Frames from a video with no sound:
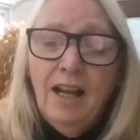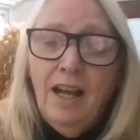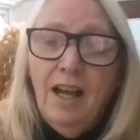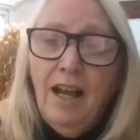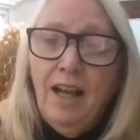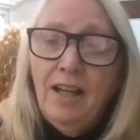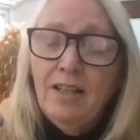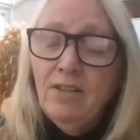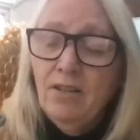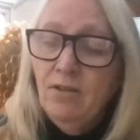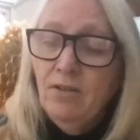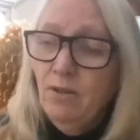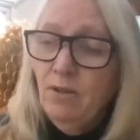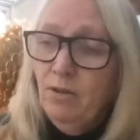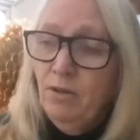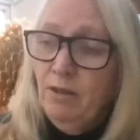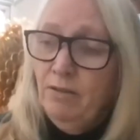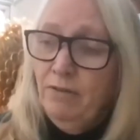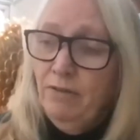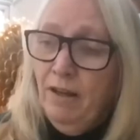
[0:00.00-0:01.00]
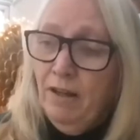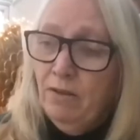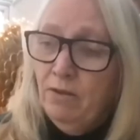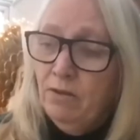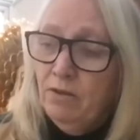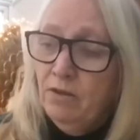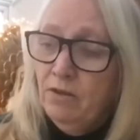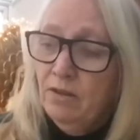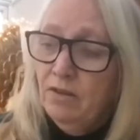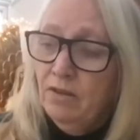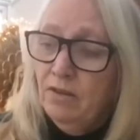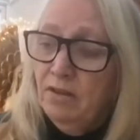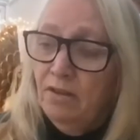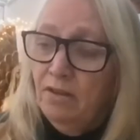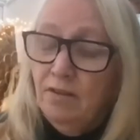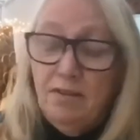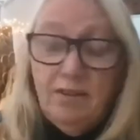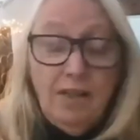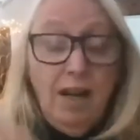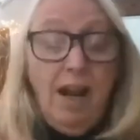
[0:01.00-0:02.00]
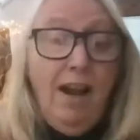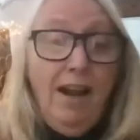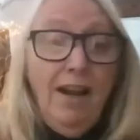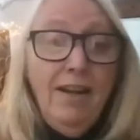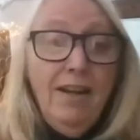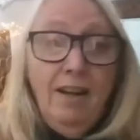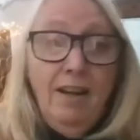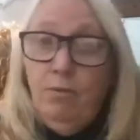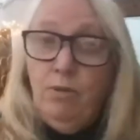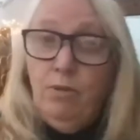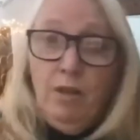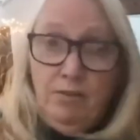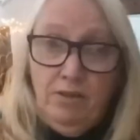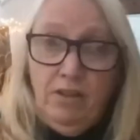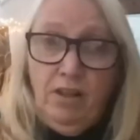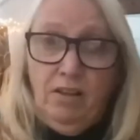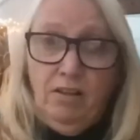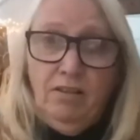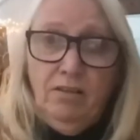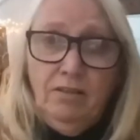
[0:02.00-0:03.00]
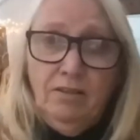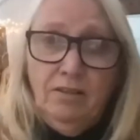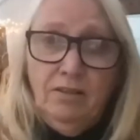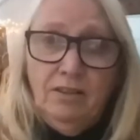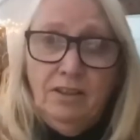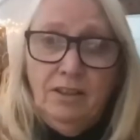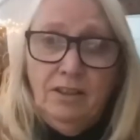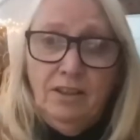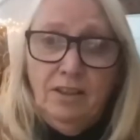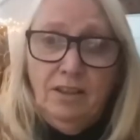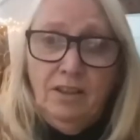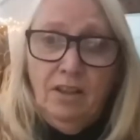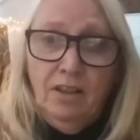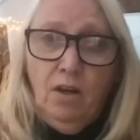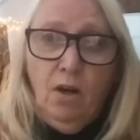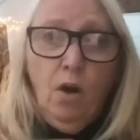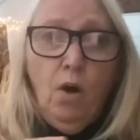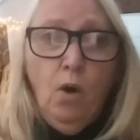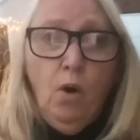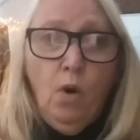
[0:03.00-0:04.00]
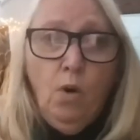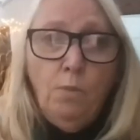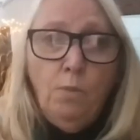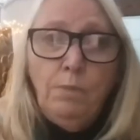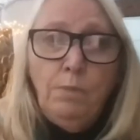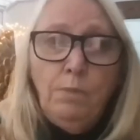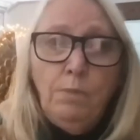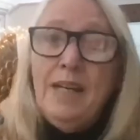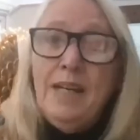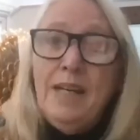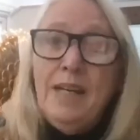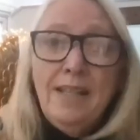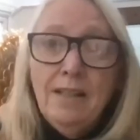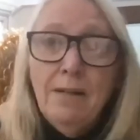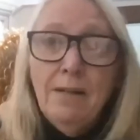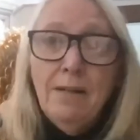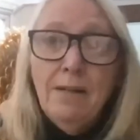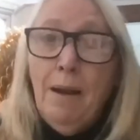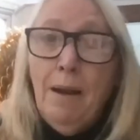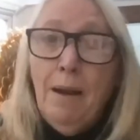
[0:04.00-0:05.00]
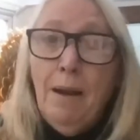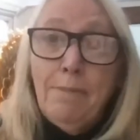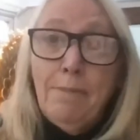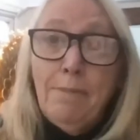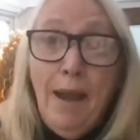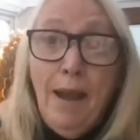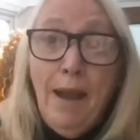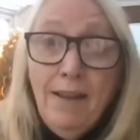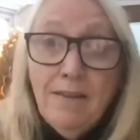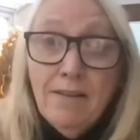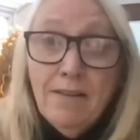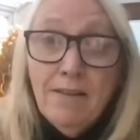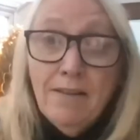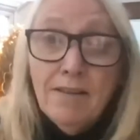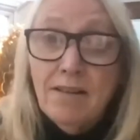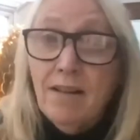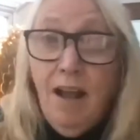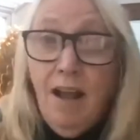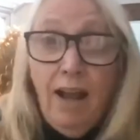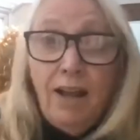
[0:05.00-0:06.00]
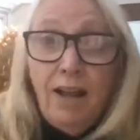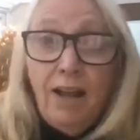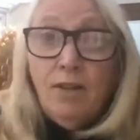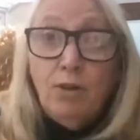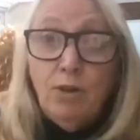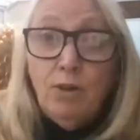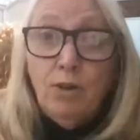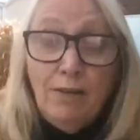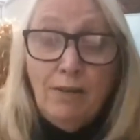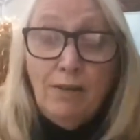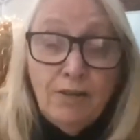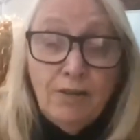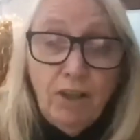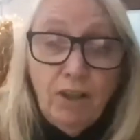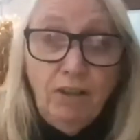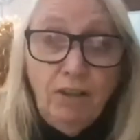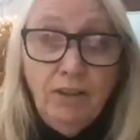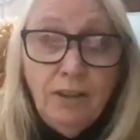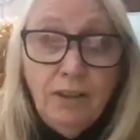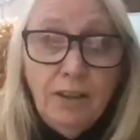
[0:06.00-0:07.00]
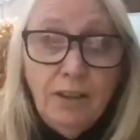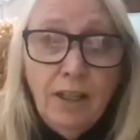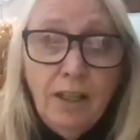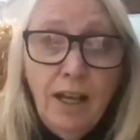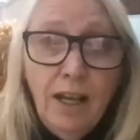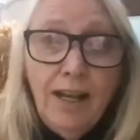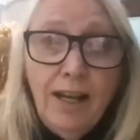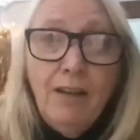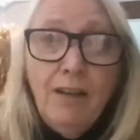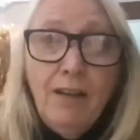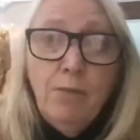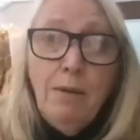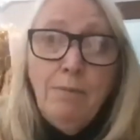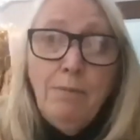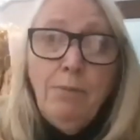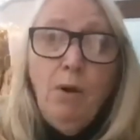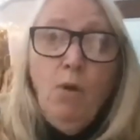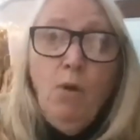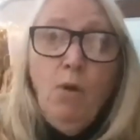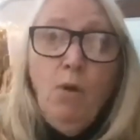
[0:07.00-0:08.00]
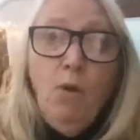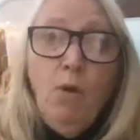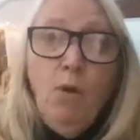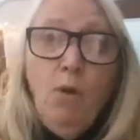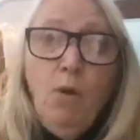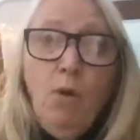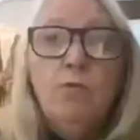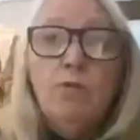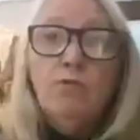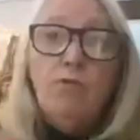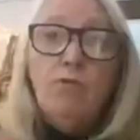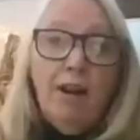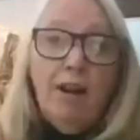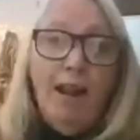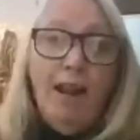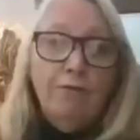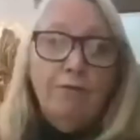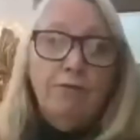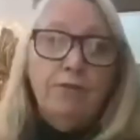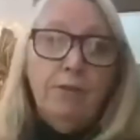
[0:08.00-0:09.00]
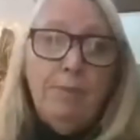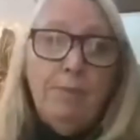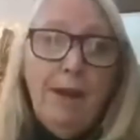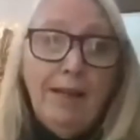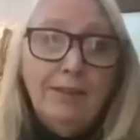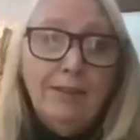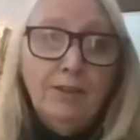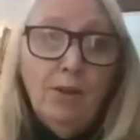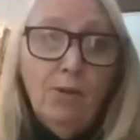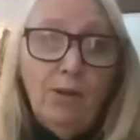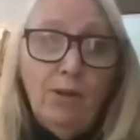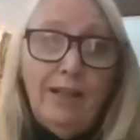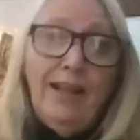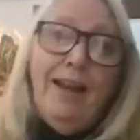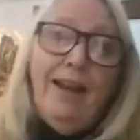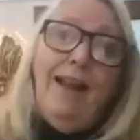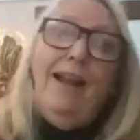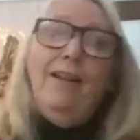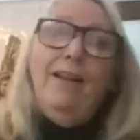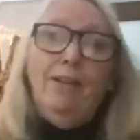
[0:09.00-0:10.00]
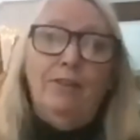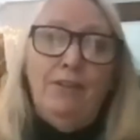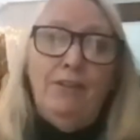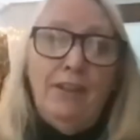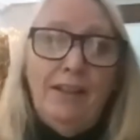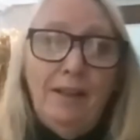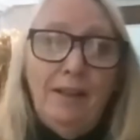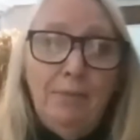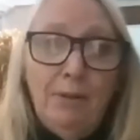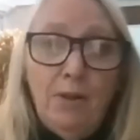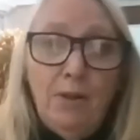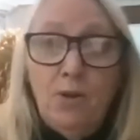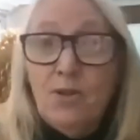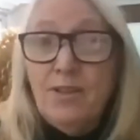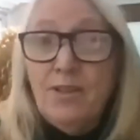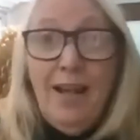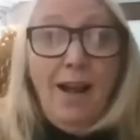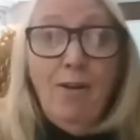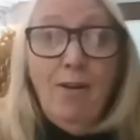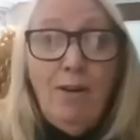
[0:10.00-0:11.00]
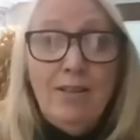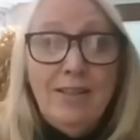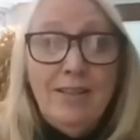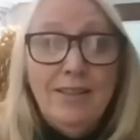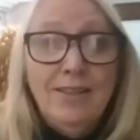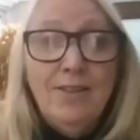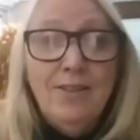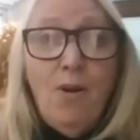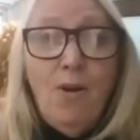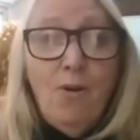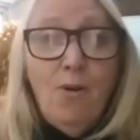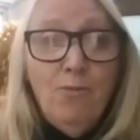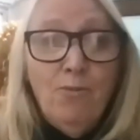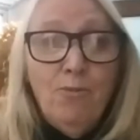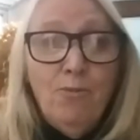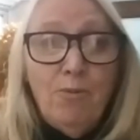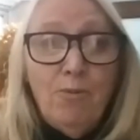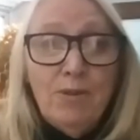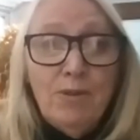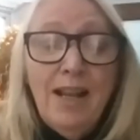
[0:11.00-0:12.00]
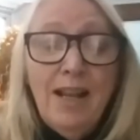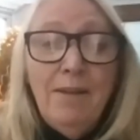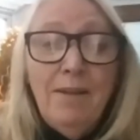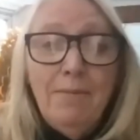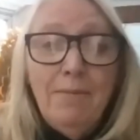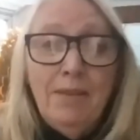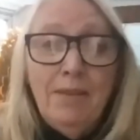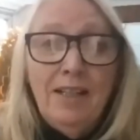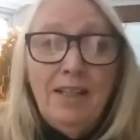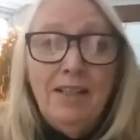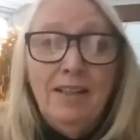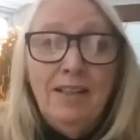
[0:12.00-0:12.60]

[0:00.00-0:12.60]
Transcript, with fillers: I don't know if I could die, I would have done, or peed in my pants, I could have done. And I remember all I wanted to do was run out through the back door and get out of here because now I didn't know what was happening.